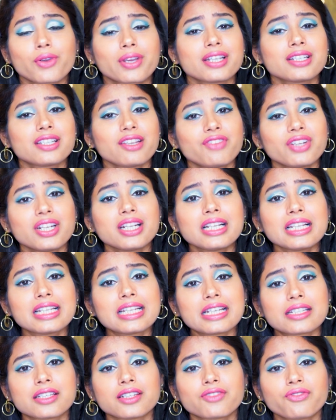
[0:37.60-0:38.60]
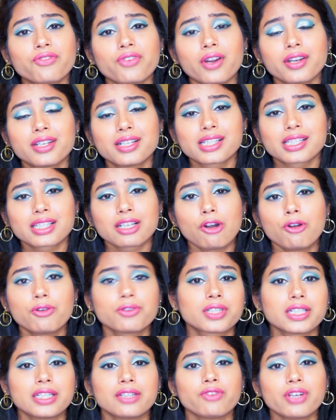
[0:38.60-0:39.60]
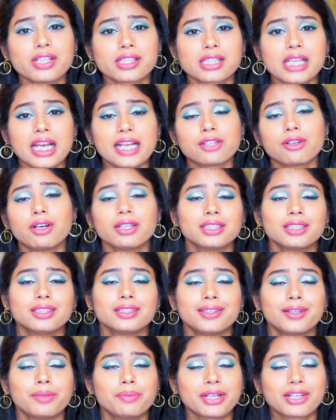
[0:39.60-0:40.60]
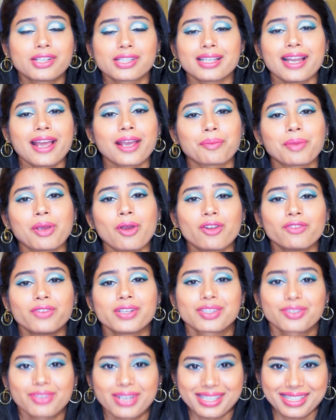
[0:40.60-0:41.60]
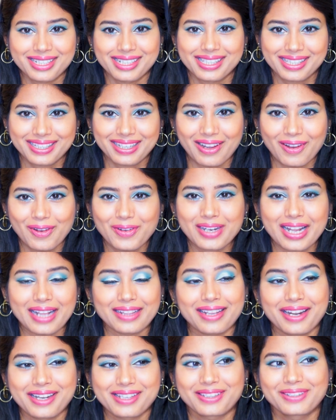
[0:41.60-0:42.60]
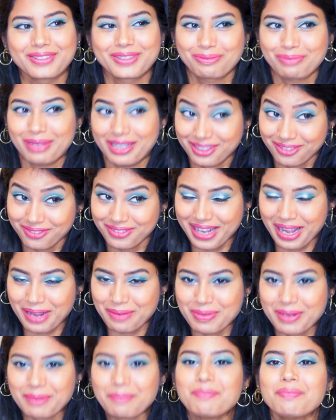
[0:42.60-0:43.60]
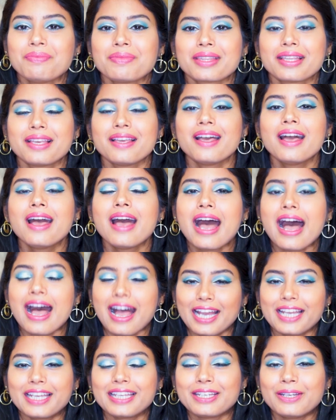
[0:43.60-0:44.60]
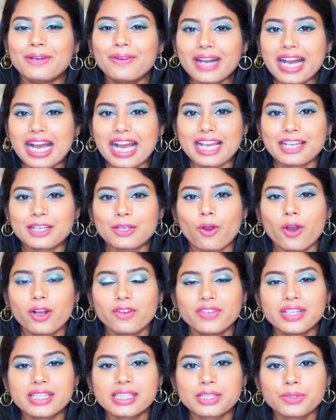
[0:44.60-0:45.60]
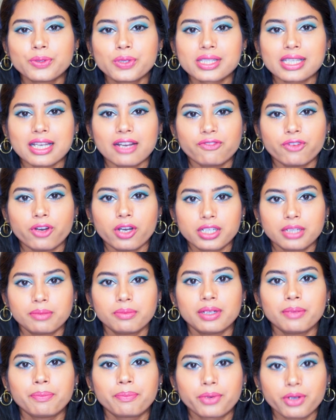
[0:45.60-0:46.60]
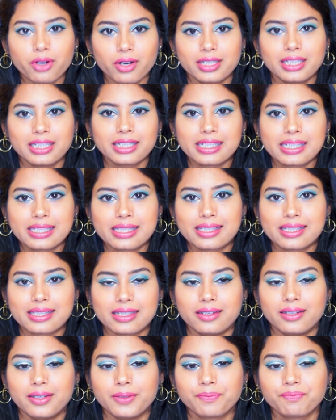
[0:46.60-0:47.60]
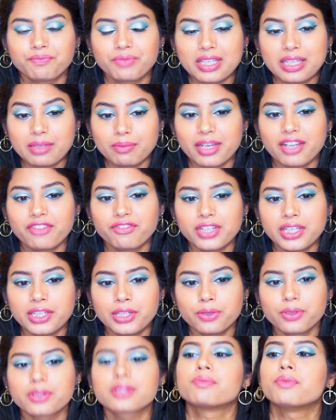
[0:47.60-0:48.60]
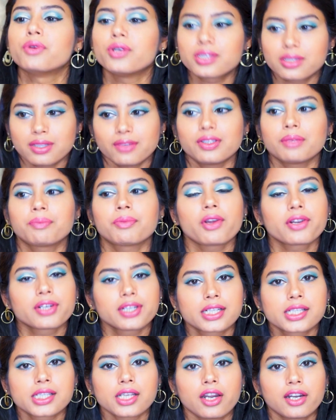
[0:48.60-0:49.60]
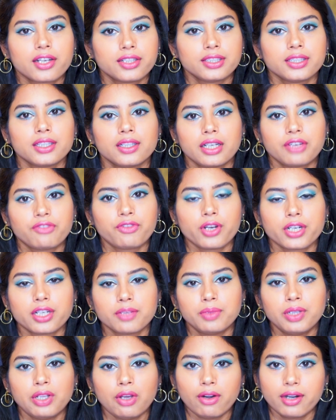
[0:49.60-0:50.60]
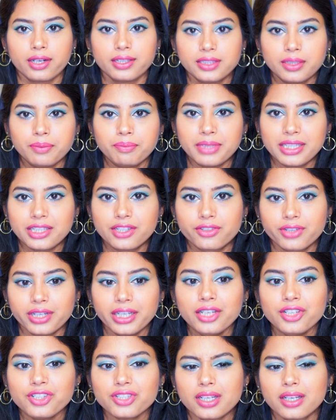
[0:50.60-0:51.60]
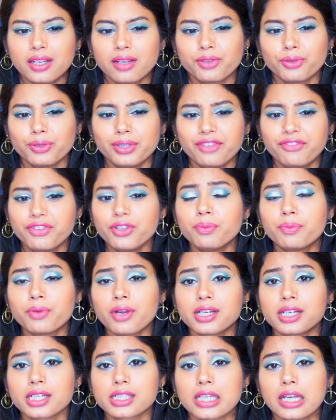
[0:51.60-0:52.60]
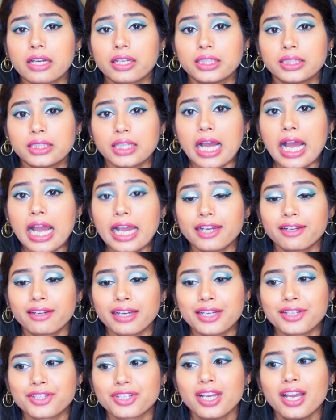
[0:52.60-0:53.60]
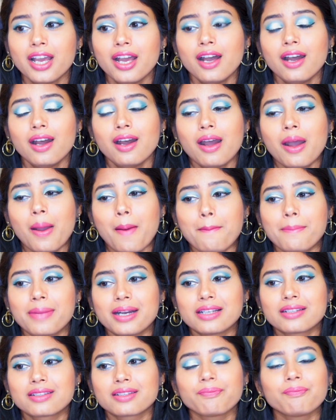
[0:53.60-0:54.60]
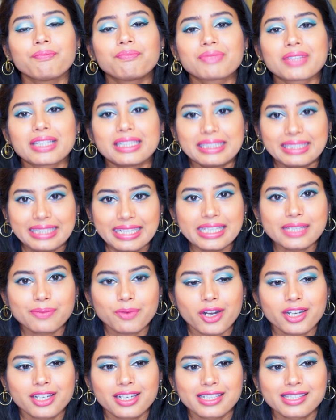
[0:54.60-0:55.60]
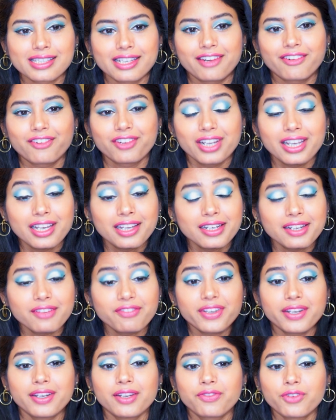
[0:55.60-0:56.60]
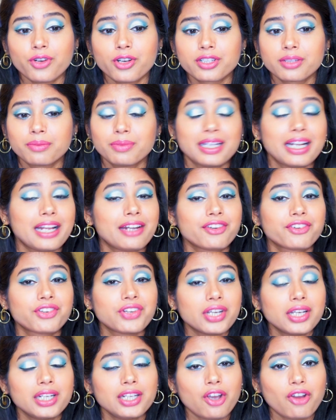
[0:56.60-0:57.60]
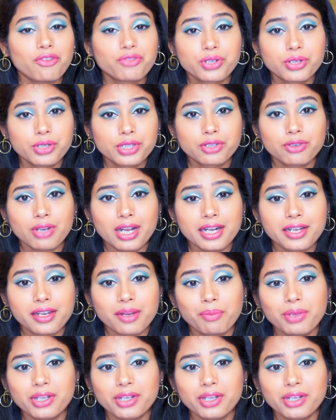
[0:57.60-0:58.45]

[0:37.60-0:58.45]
You can definitely get it for discount in one site or the other, because Lakme always runs discount, and that's a good part of Lakme. I know I always use affordable products in my videos. Most of the products are in the affordable or in the mid-range, and only few products are in the high range, but these products are really very affordable and really of good quality.